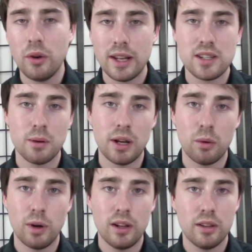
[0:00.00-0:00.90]
HTML
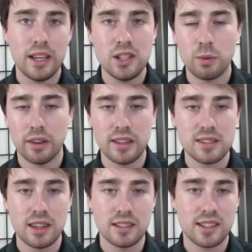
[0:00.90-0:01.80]
well, each one of these
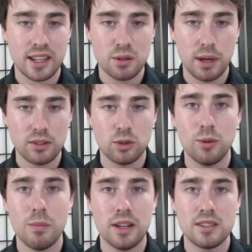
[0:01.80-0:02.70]
things takes about
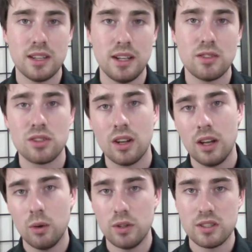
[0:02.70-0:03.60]
2 minutes each,
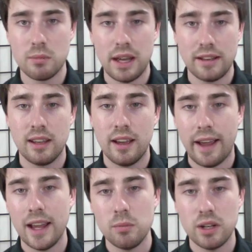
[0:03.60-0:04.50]
which is about
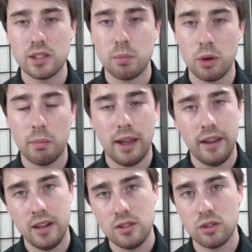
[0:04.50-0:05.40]
8 minutes per
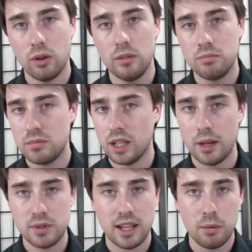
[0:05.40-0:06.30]
page
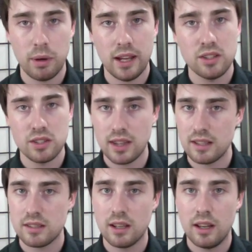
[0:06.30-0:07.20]
times 10 pages.
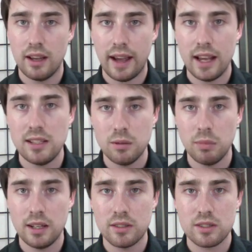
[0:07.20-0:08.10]
That's 80
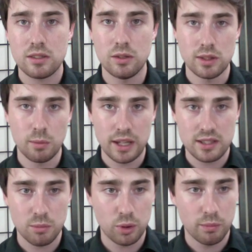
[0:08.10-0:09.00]
minutes using my
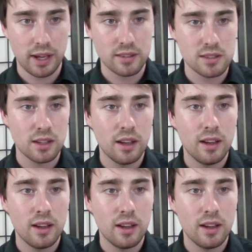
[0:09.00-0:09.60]
simple maths.